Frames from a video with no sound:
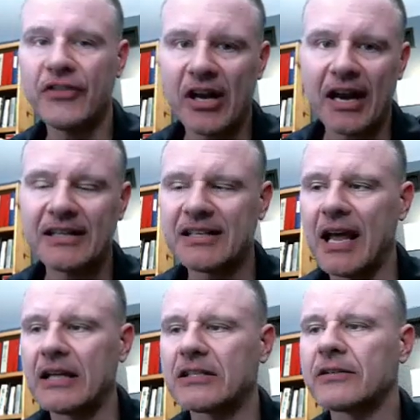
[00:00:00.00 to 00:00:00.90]
in the
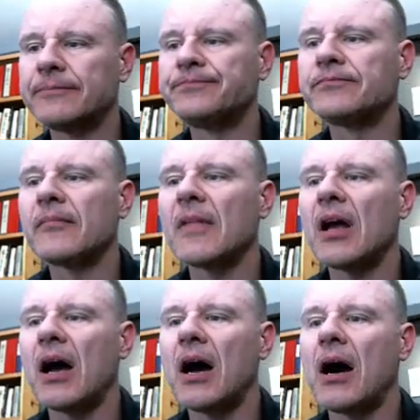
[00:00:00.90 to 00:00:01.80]
United States.
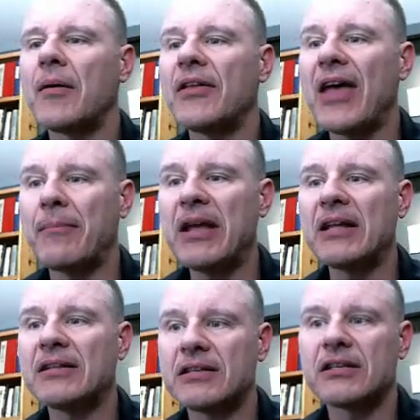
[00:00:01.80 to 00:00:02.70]
And
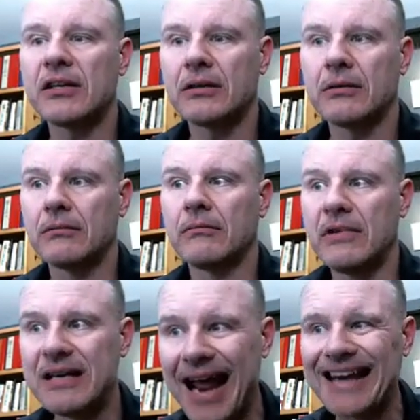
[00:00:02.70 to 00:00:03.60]
that means
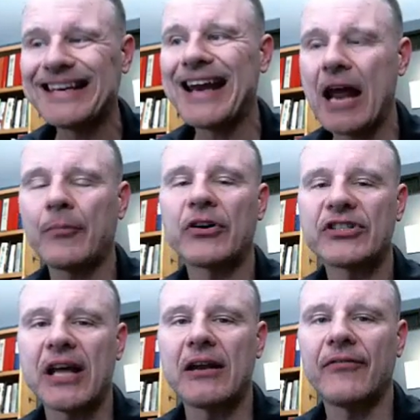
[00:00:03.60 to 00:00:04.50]

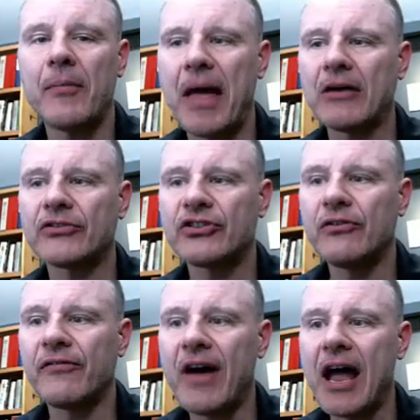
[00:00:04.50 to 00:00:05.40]
99% of the
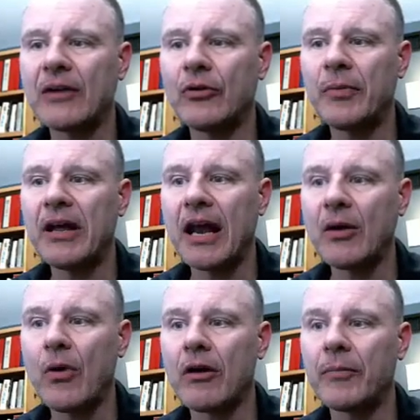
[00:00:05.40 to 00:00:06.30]
males you'd find would
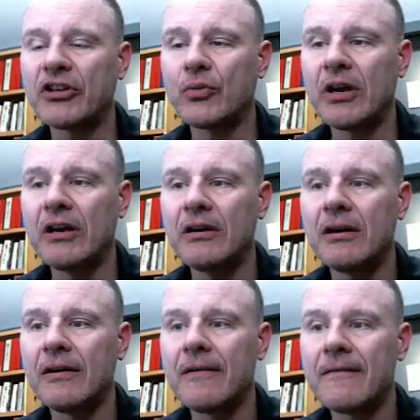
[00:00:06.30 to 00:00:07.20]
be anywhere
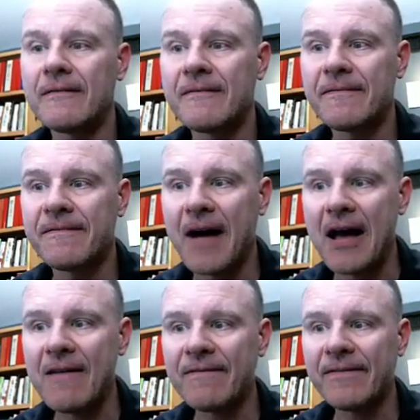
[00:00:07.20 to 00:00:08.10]
between
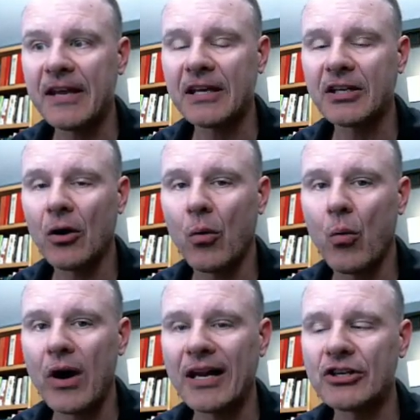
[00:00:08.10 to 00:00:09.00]
5 feet
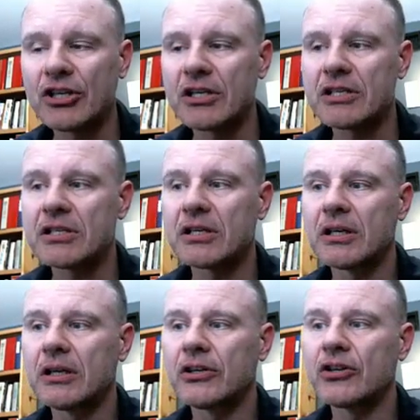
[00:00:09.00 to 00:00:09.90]
1
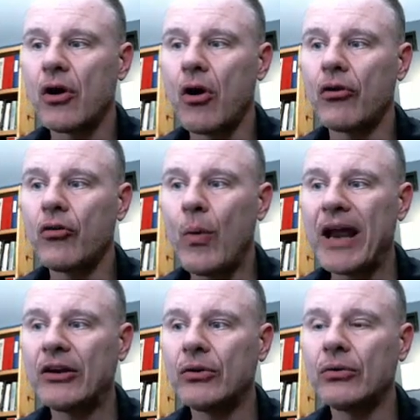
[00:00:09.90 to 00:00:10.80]
inches all
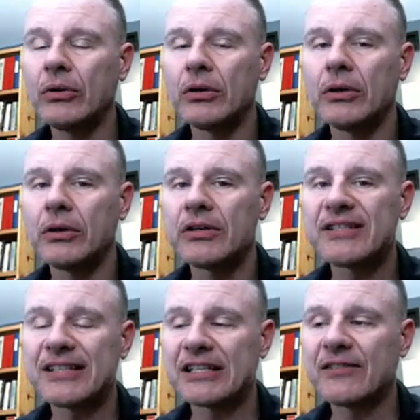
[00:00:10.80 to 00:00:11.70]
the way to
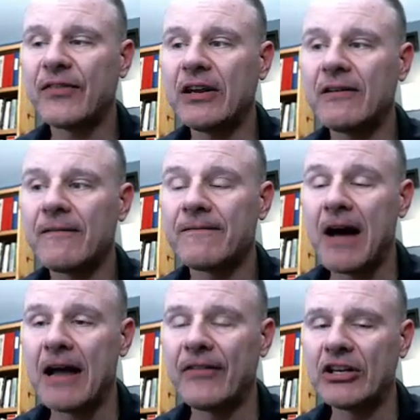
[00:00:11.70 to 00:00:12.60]
6 feet
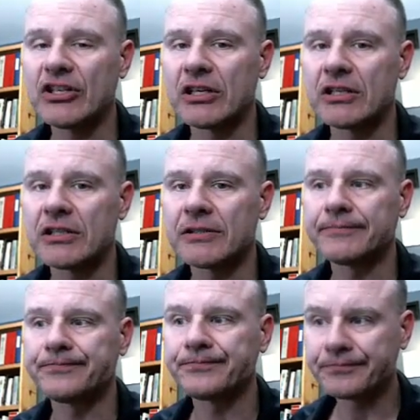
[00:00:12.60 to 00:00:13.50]
5 inches.